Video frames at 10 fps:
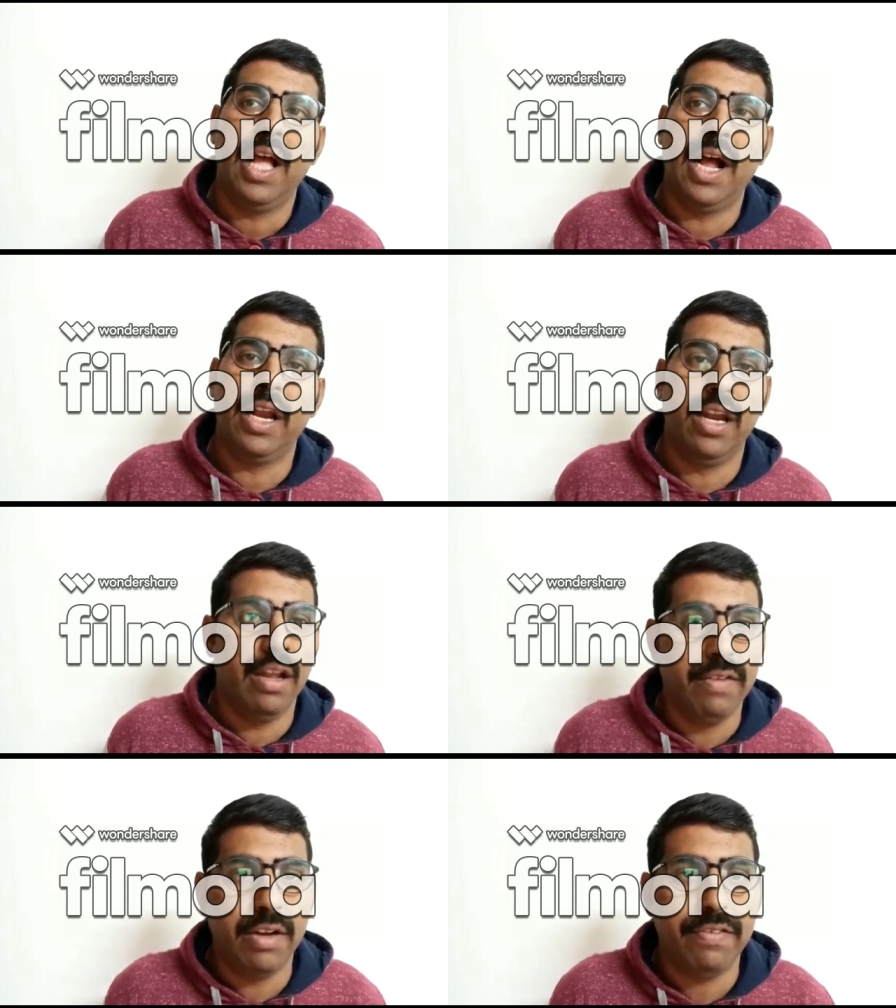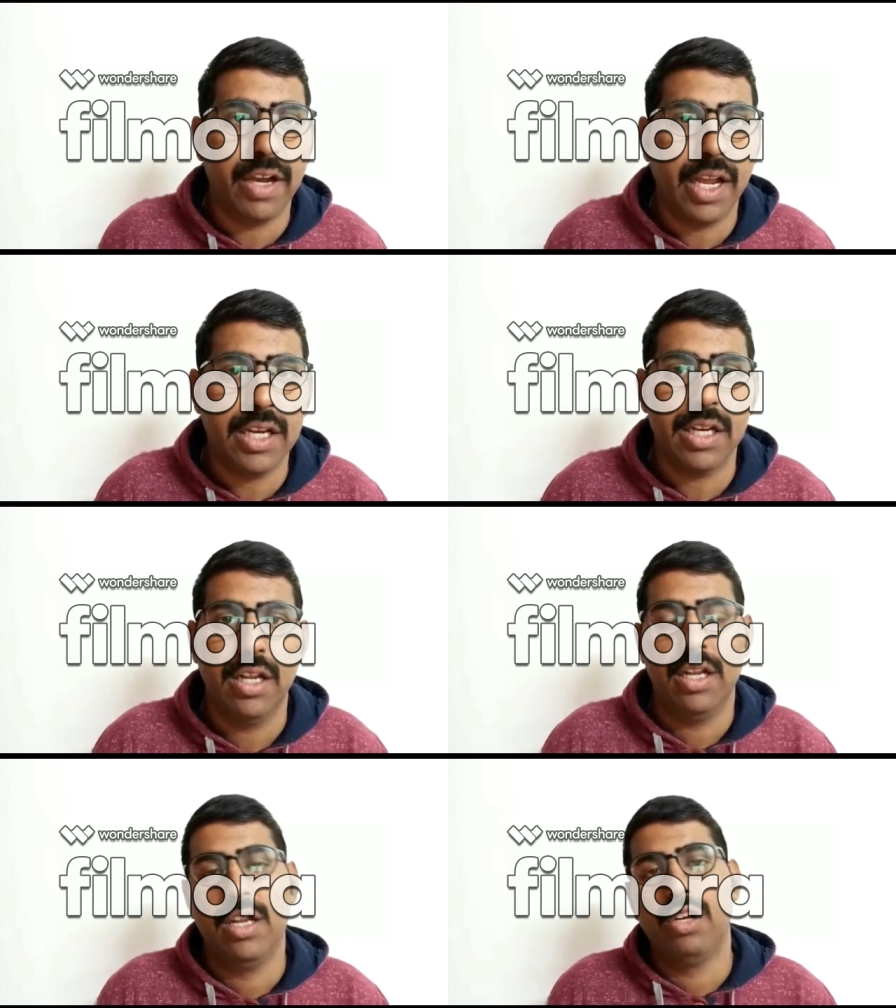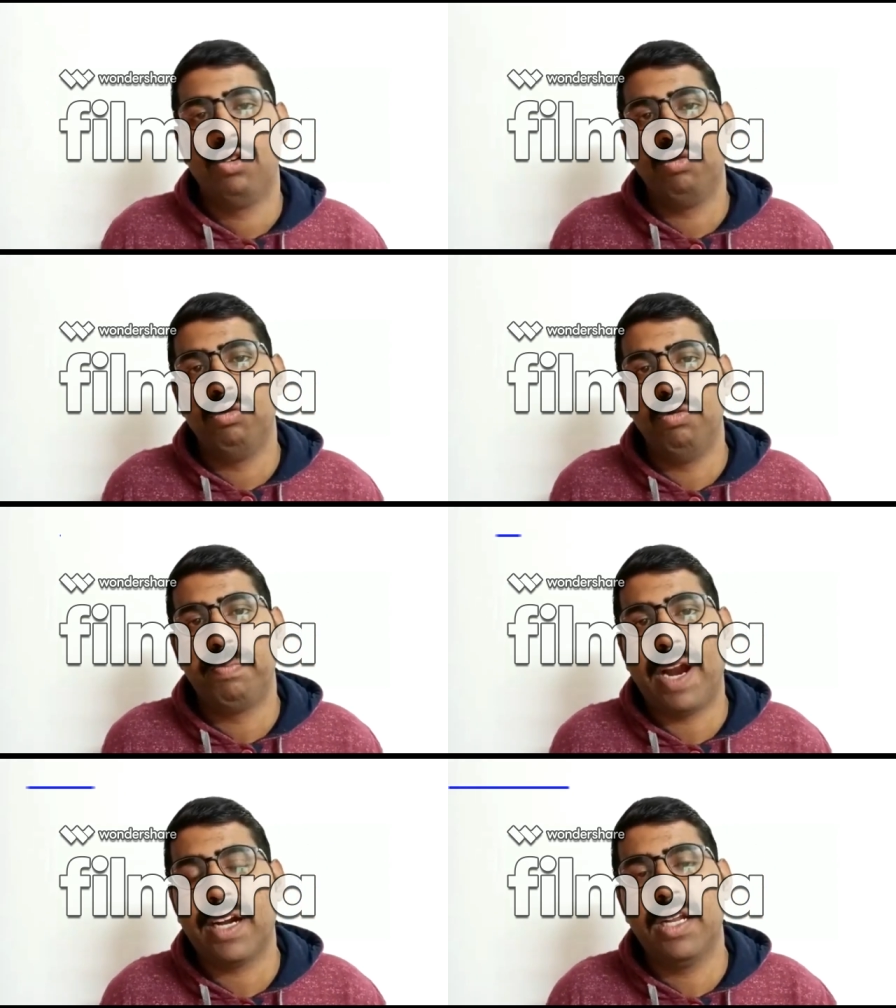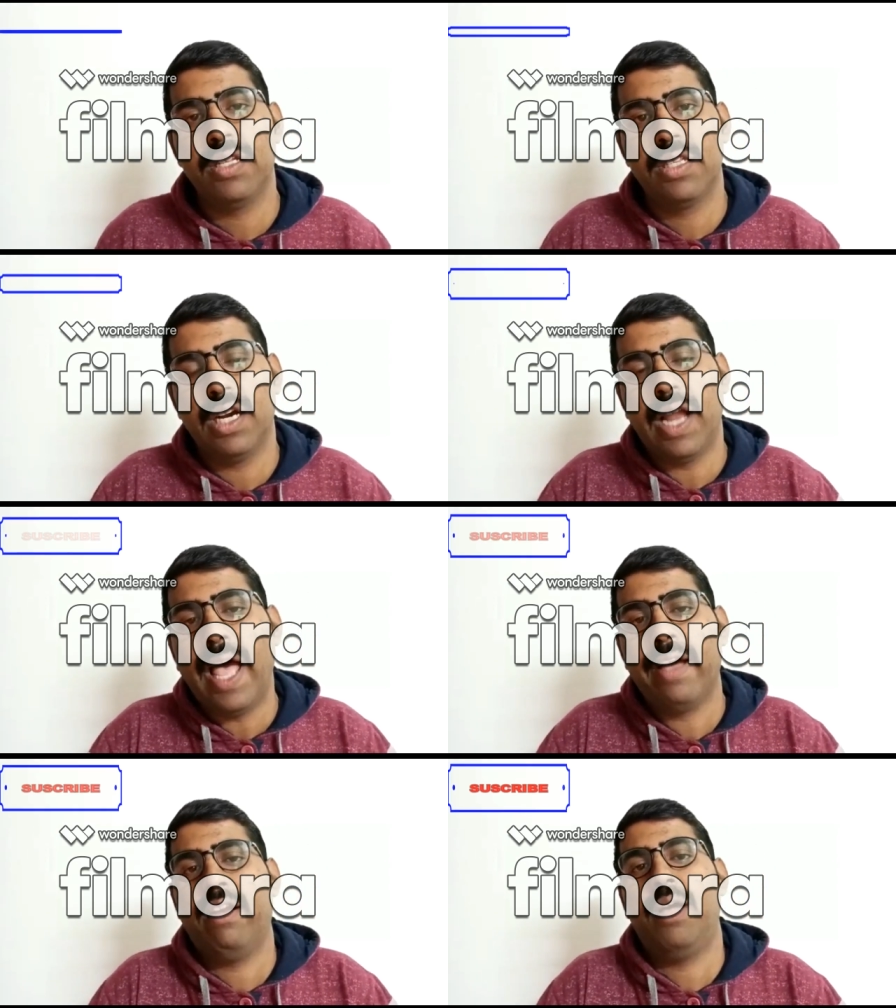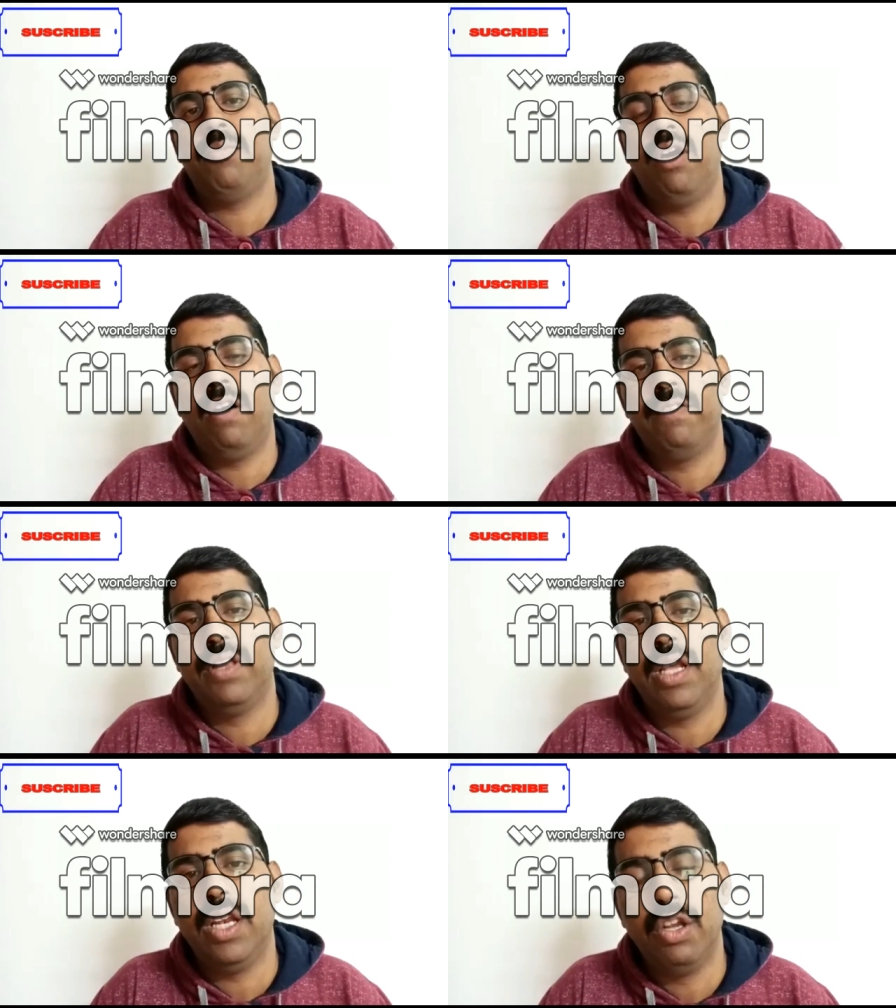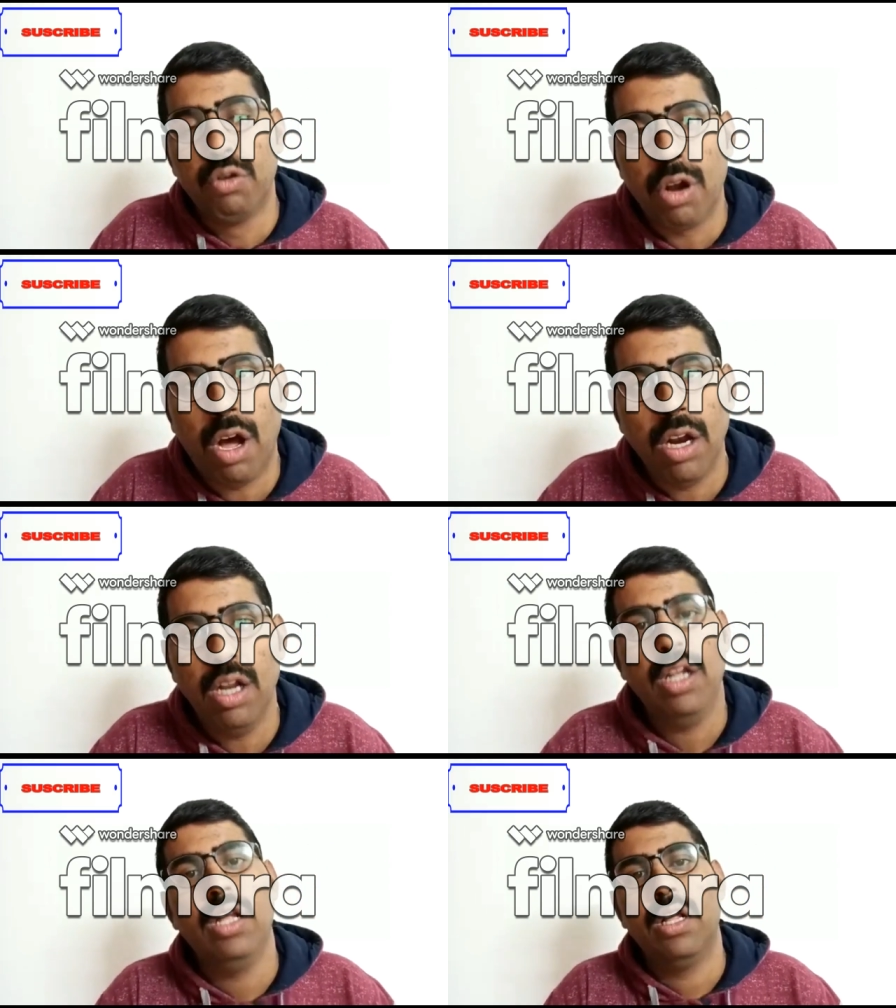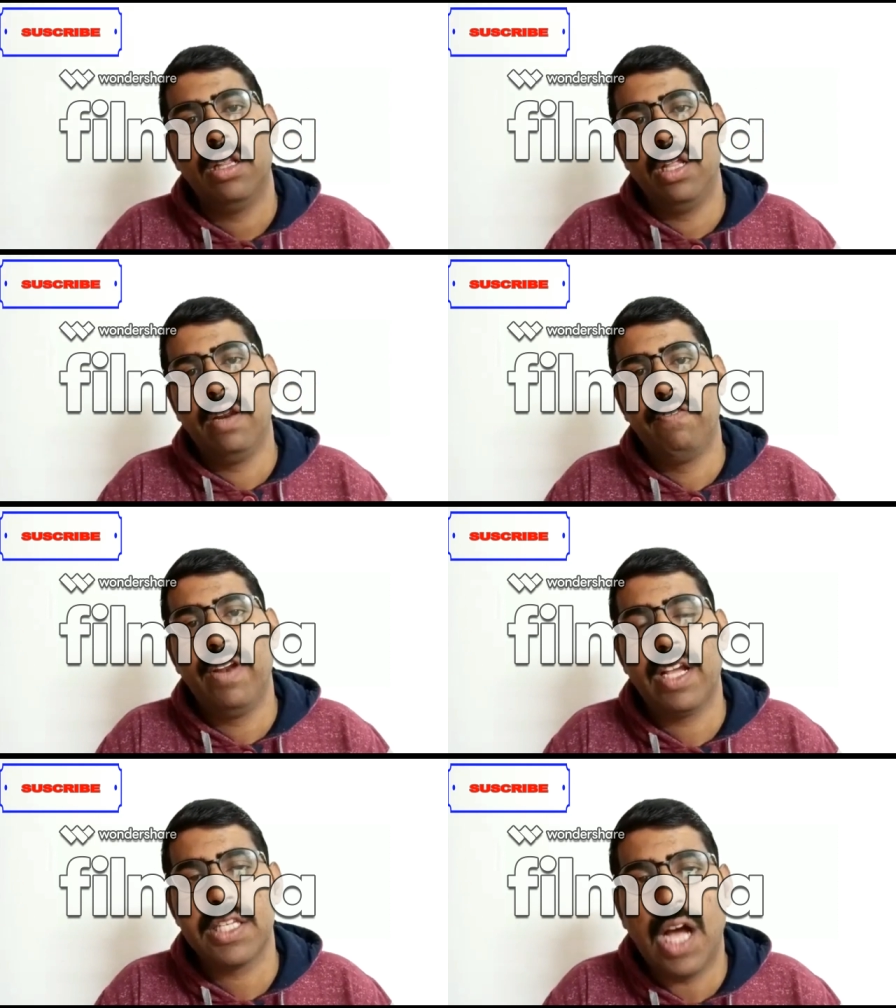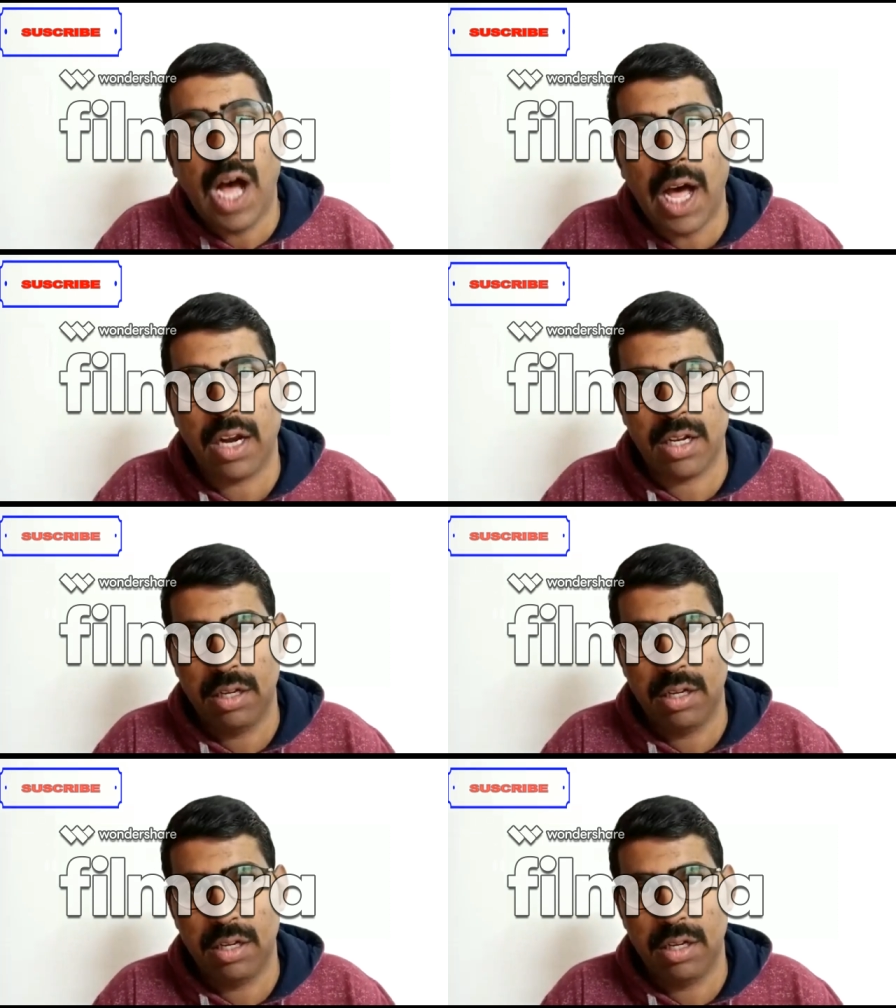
And never forget to practice the diagram of the neuron, the reflex arc.